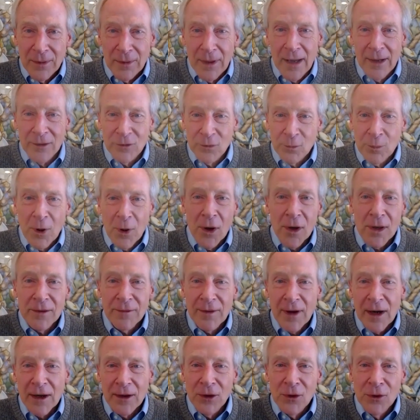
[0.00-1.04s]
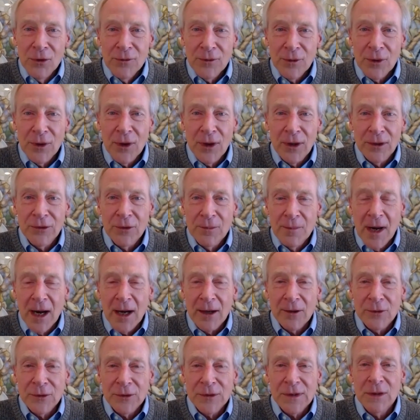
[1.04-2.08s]
as part of our overall
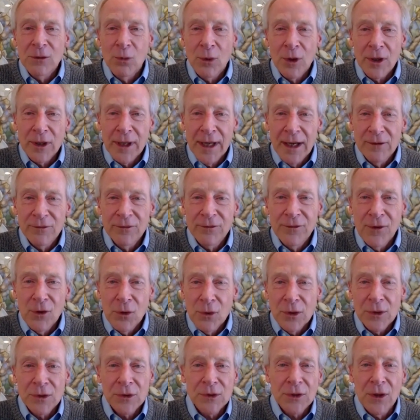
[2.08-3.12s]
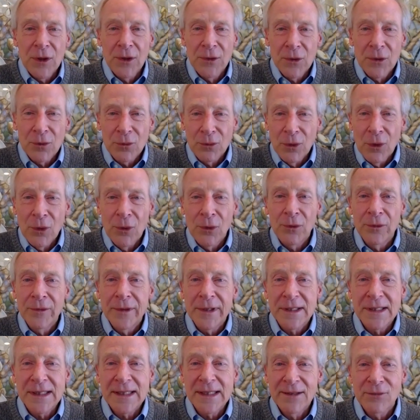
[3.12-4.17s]
democracy work, have focused on the role
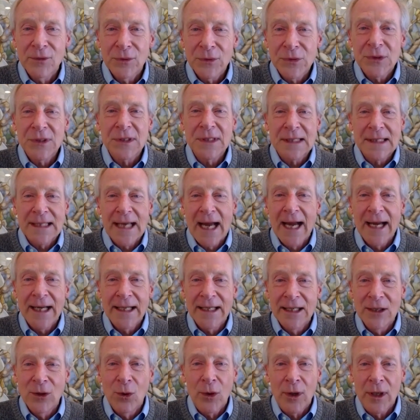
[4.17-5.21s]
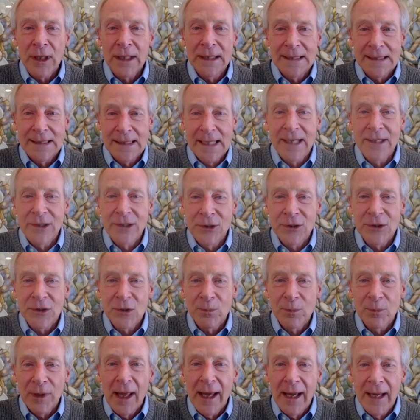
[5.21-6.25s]
that civil society organizations
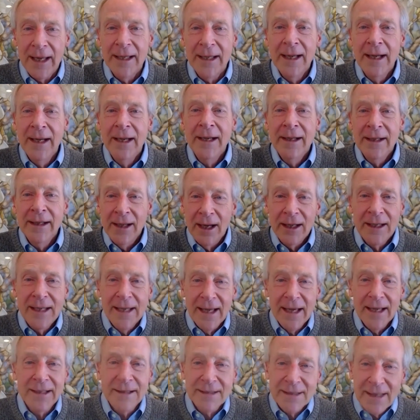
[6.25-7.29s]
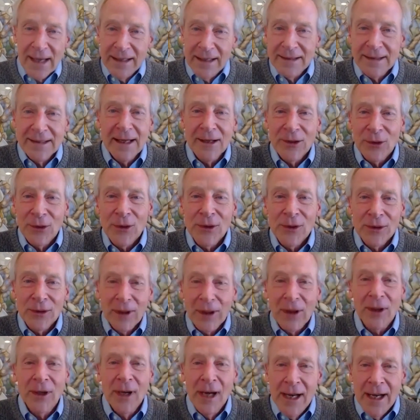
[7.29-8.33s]
play. Again, as I said
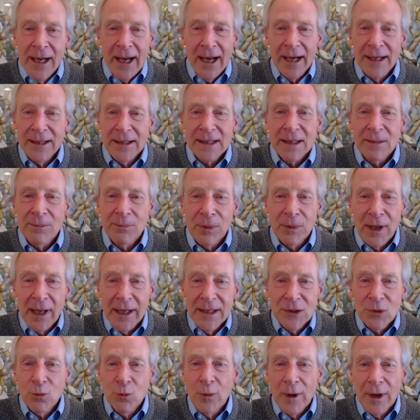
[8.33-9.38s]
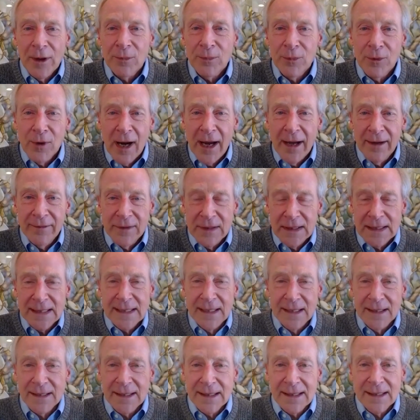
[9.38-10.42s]
earlier, as the place where private
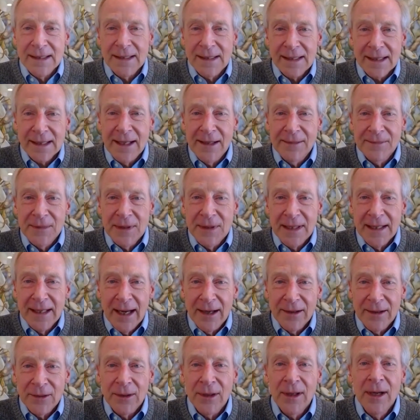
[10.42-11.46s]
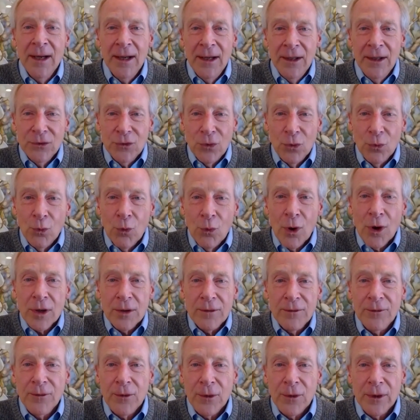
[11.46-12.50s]
citizens come together to work
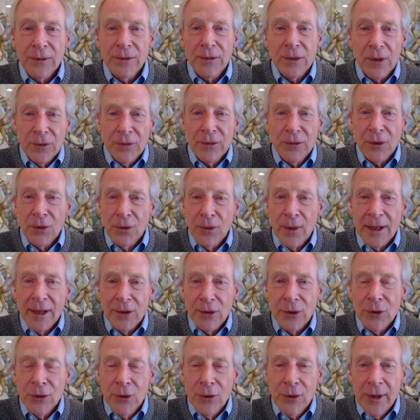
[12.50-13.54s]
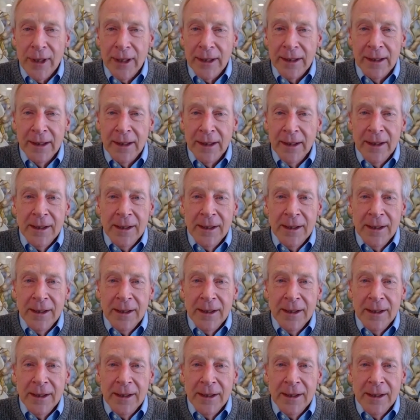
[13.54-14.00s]
for the greater good.